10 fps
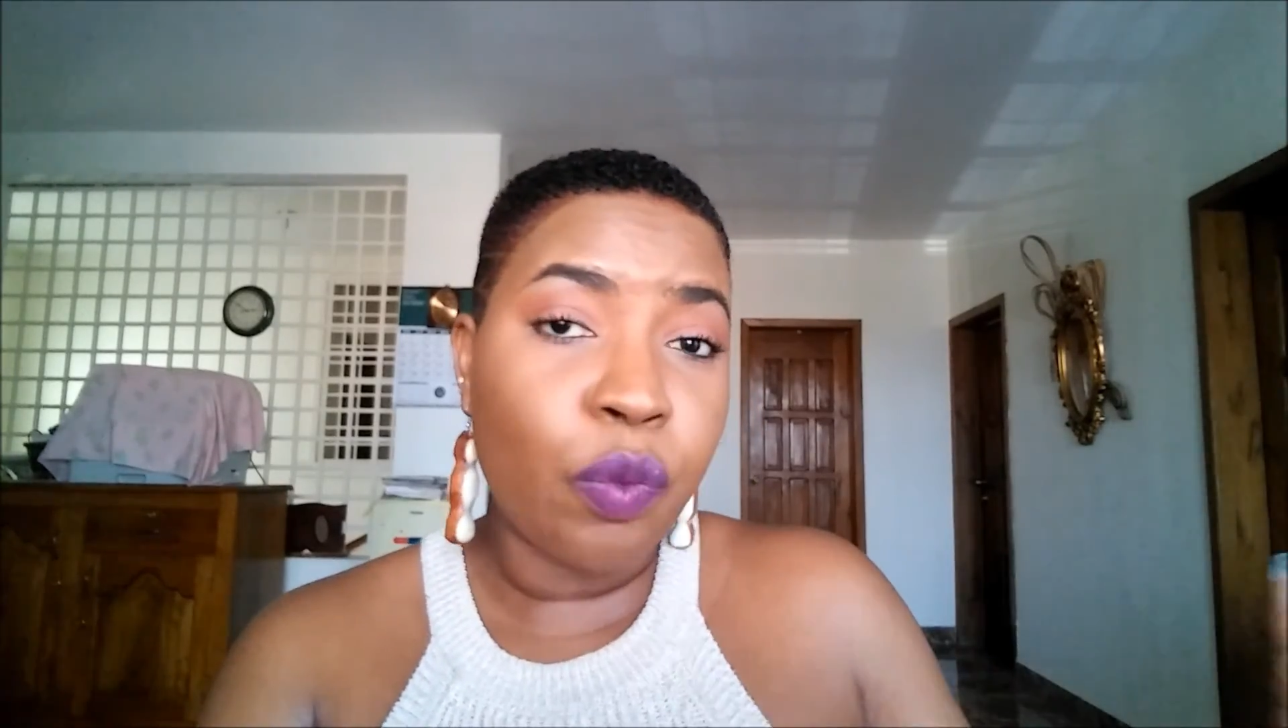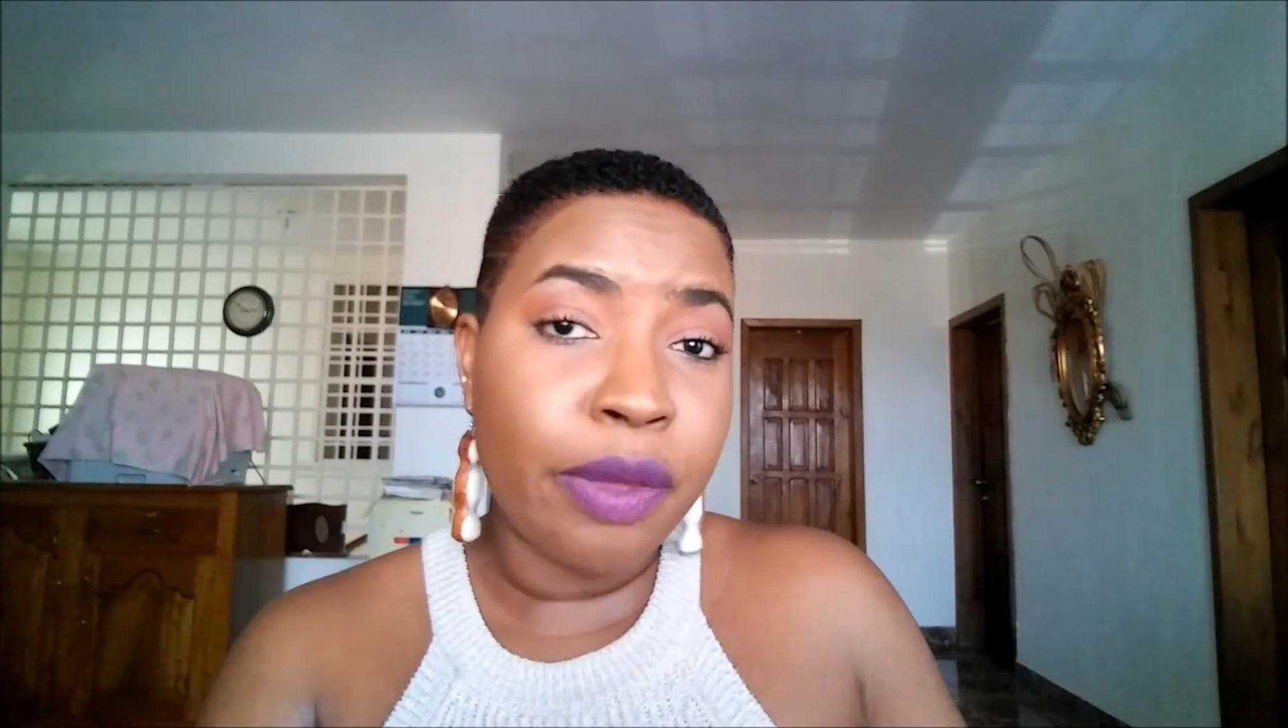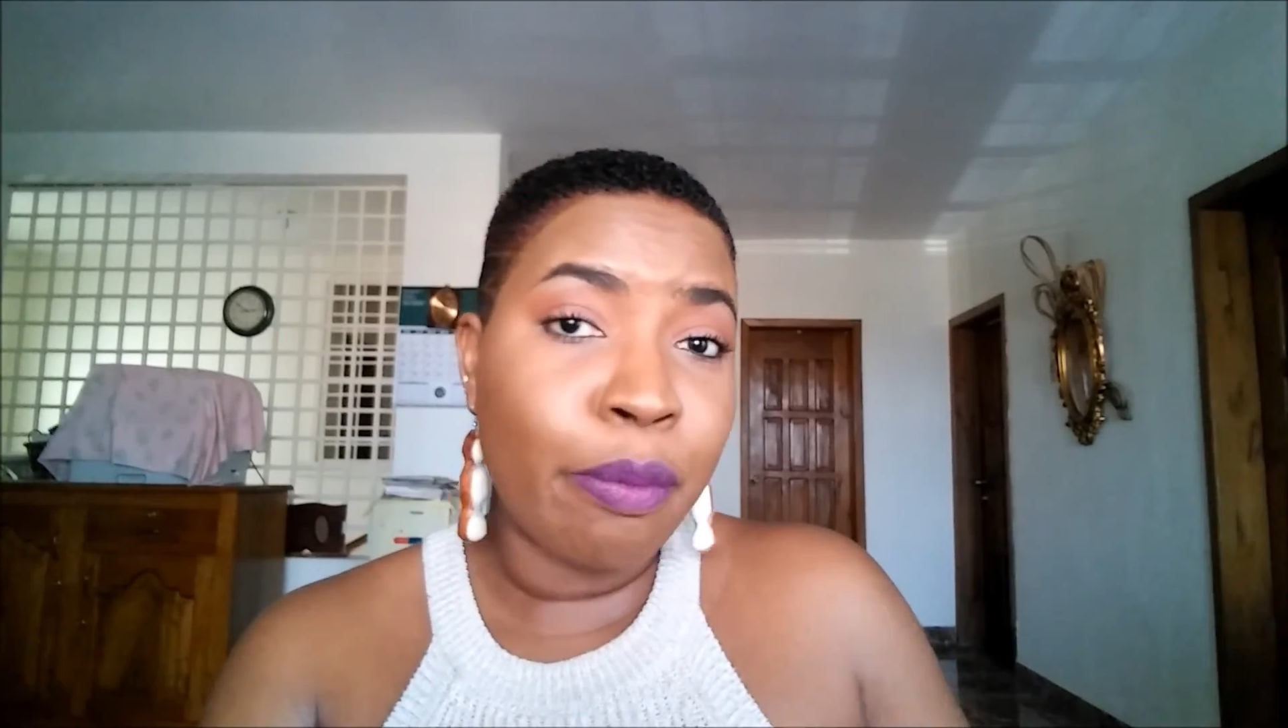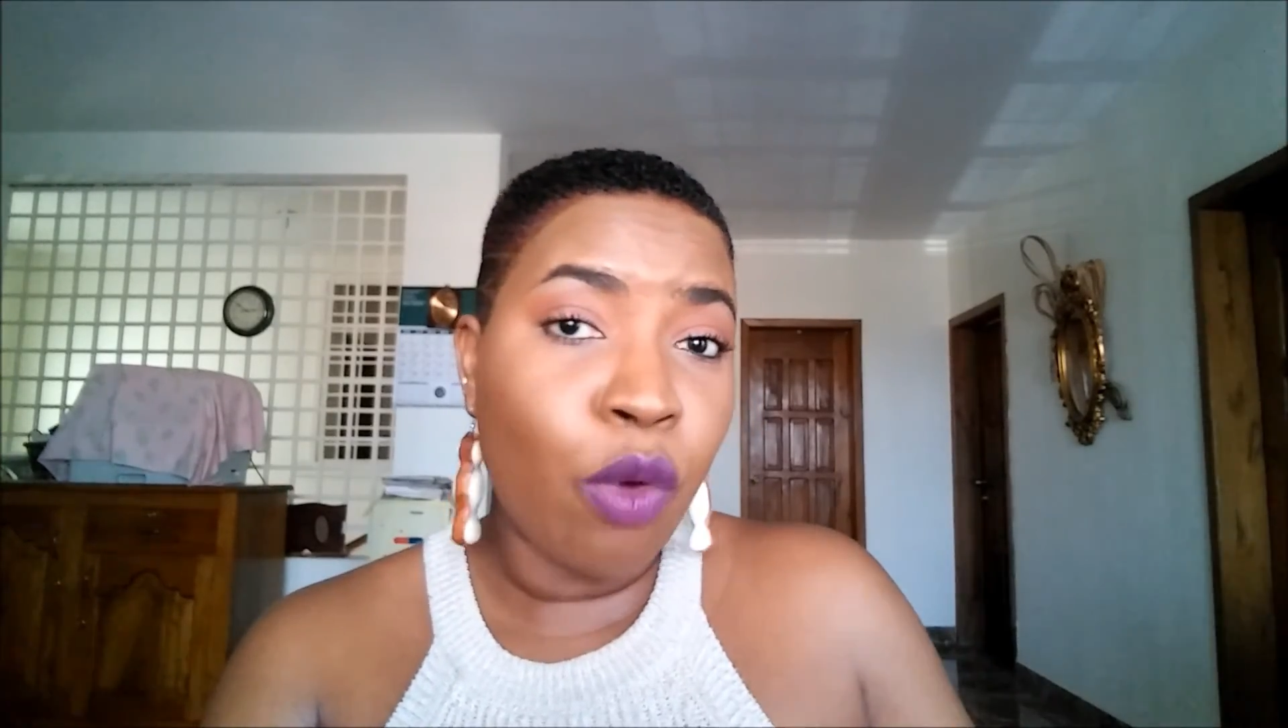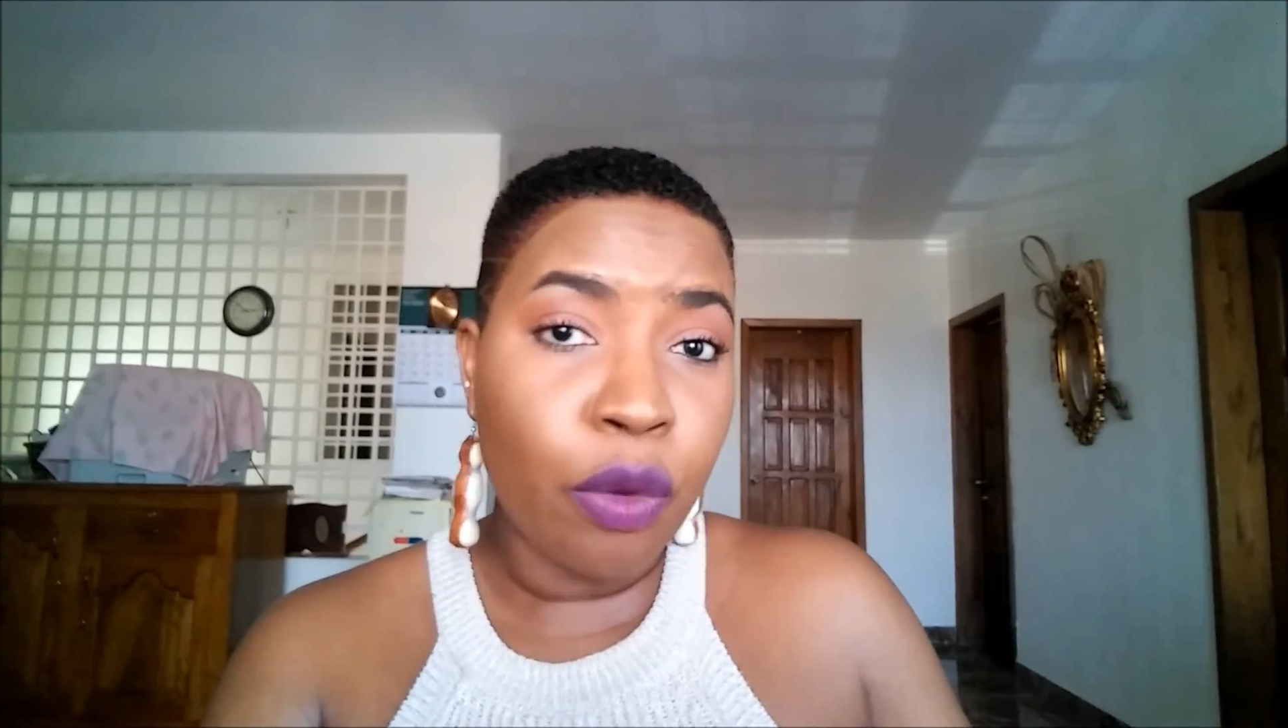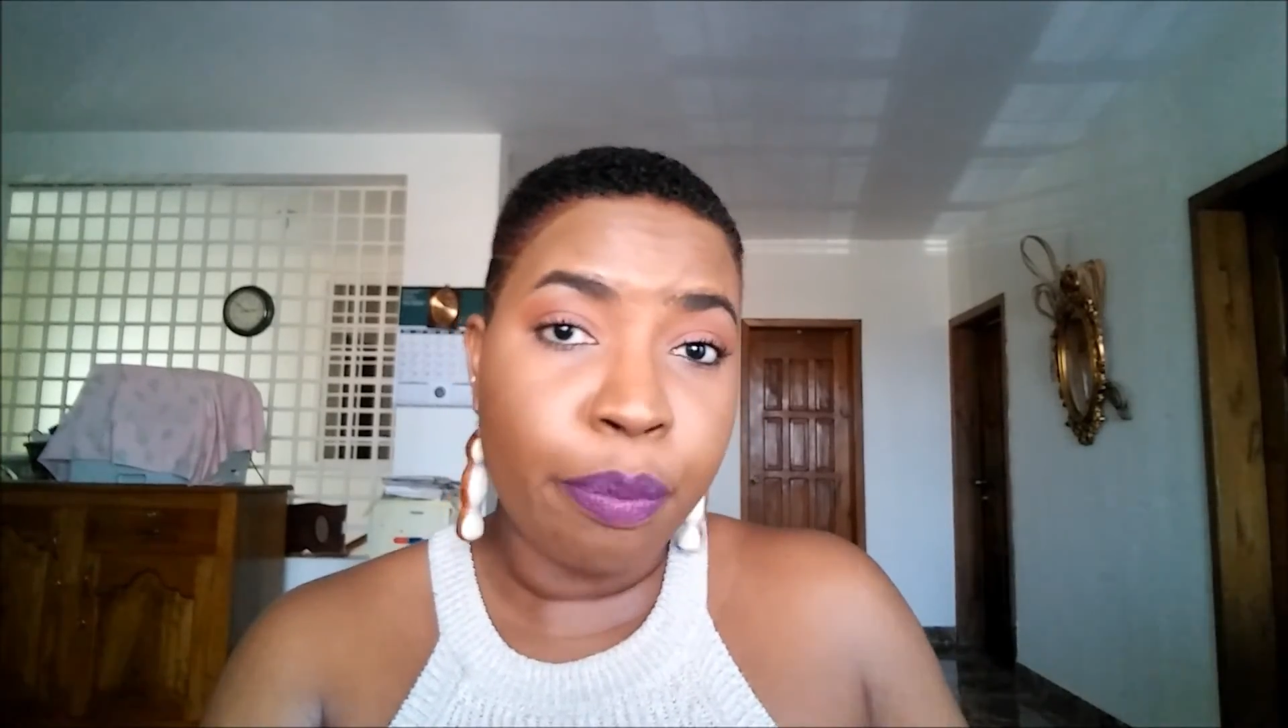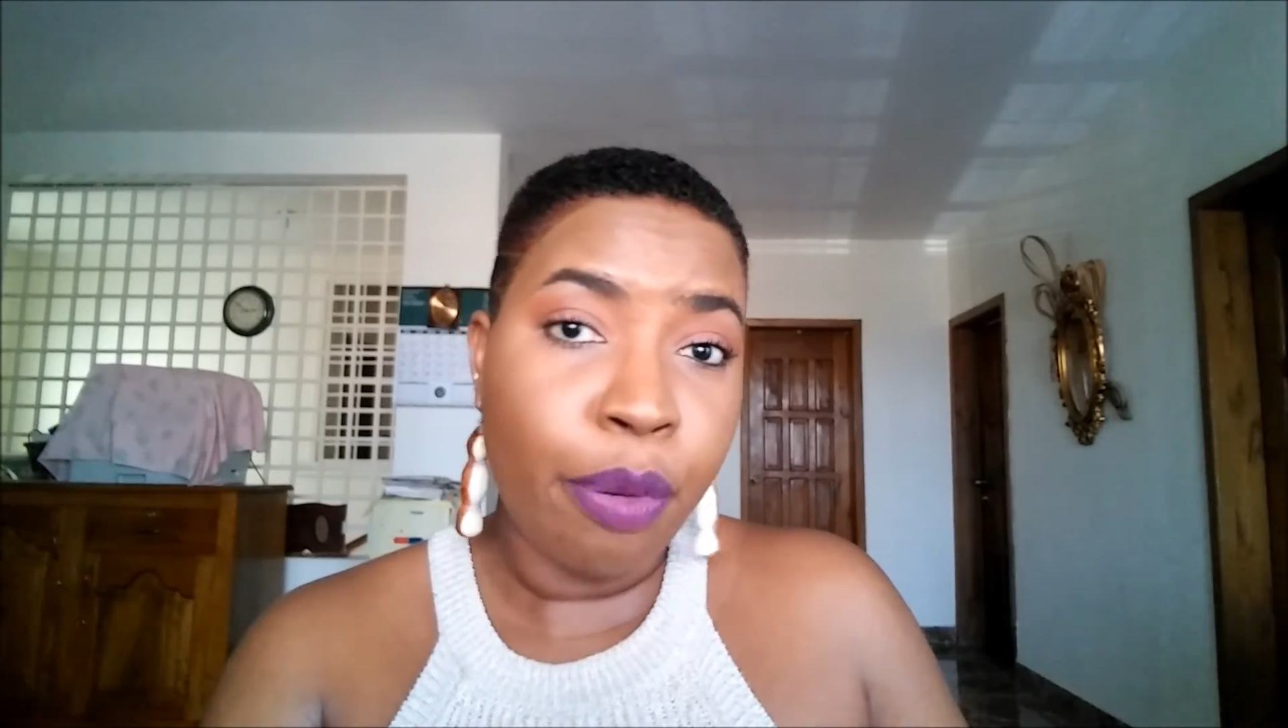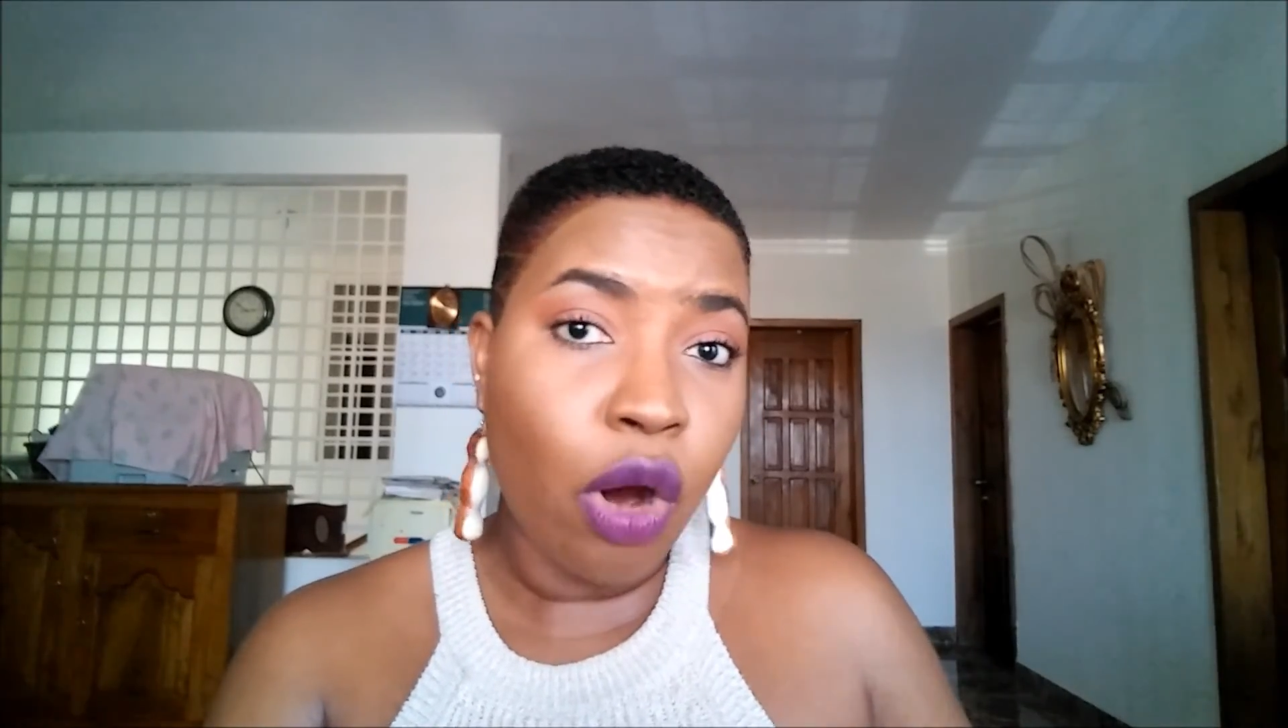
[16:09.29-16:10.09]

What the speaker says: remote